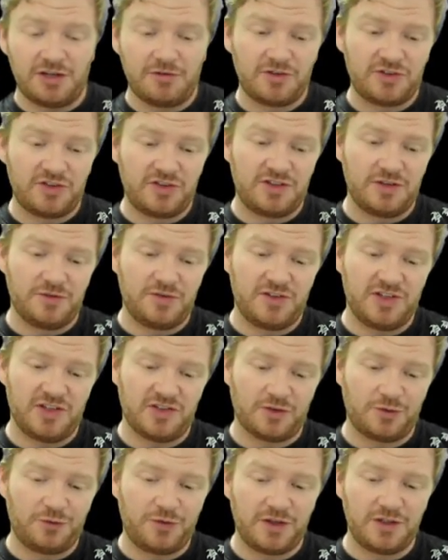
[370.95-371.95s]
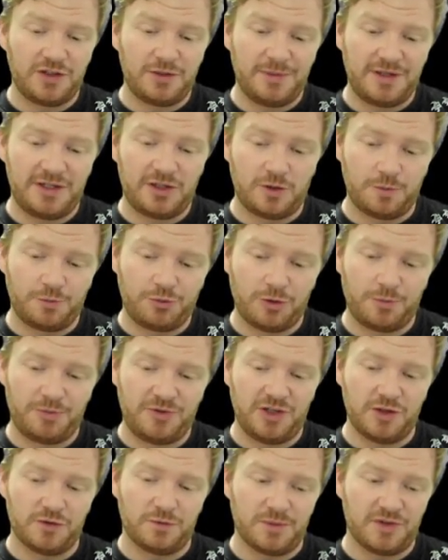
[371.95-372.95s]
Resistivity is a fundamental
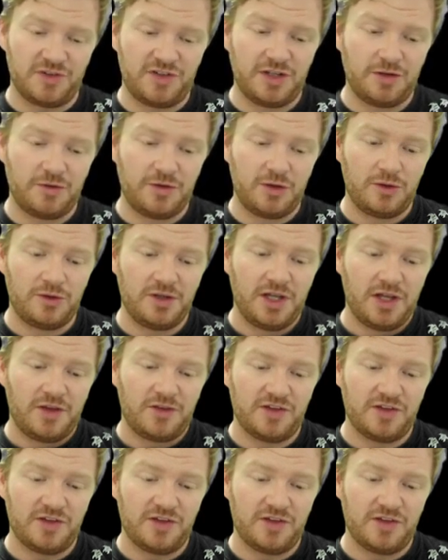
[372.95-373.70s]
property of material